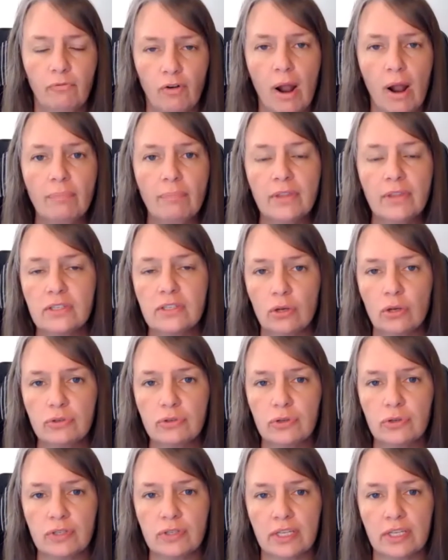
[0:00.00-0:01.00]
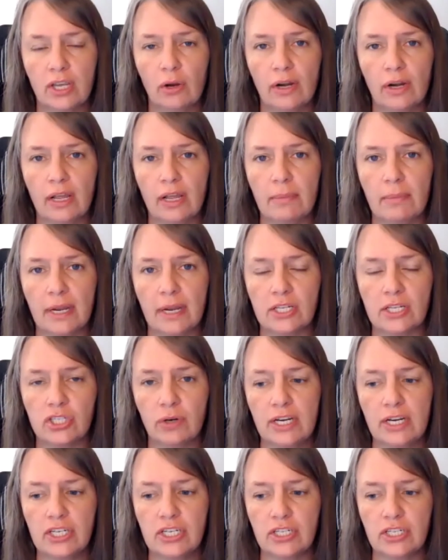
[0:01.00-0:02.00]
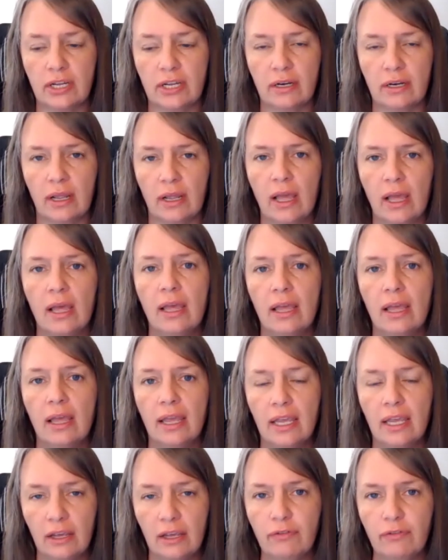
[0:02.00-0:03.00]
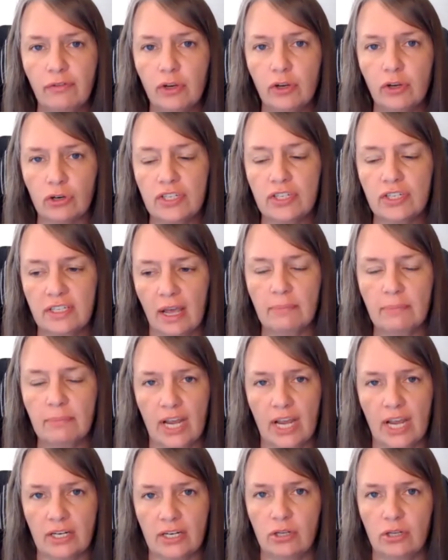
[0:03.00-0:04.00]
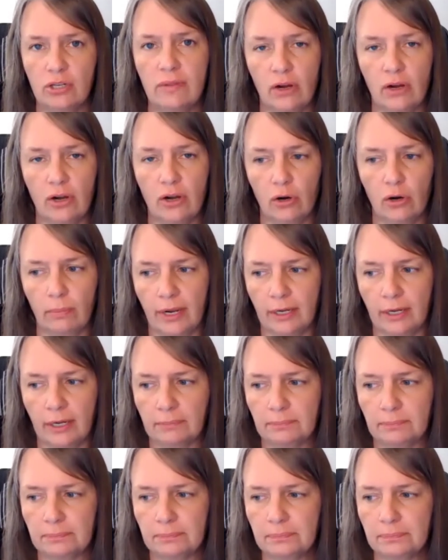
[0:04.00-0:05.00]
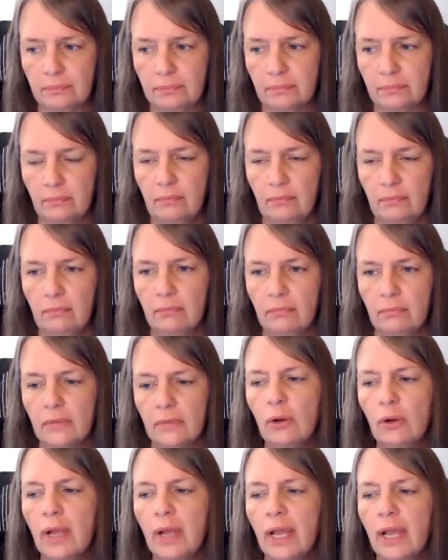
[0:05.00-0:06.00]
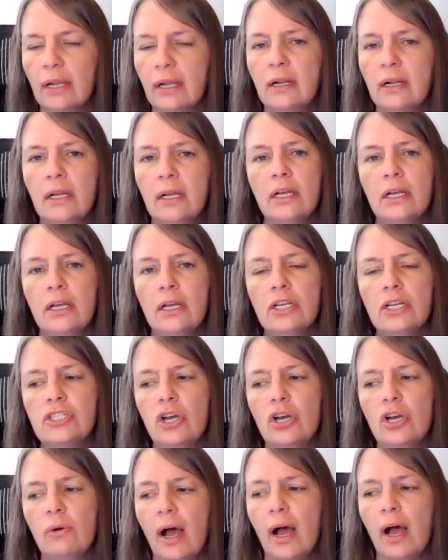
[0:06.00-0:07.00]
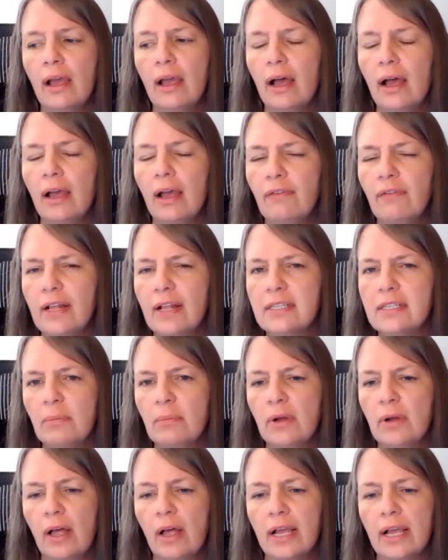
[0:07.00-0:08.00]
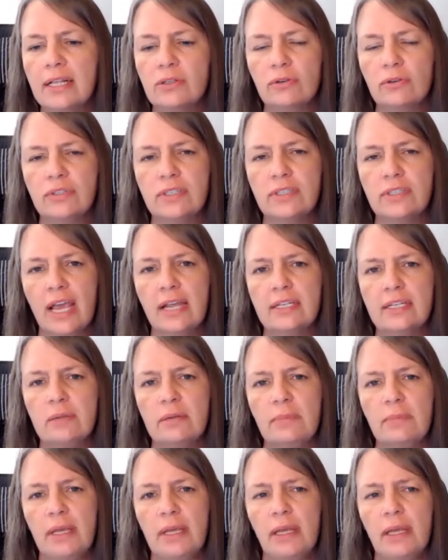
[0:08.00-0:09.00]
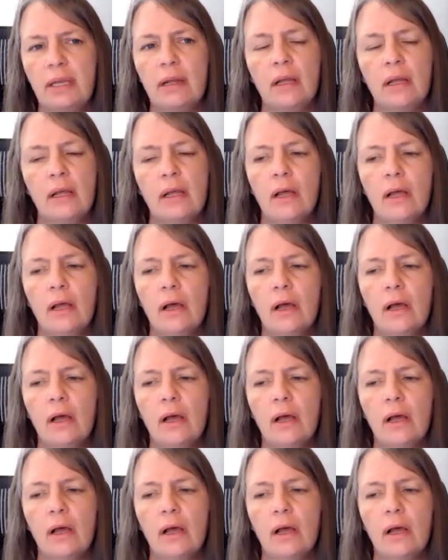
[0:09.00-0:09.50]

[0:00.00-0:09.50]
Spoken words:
from the Social Security Administration if you're subject to that IRMA. Okay, so I've had some clients that will say to me,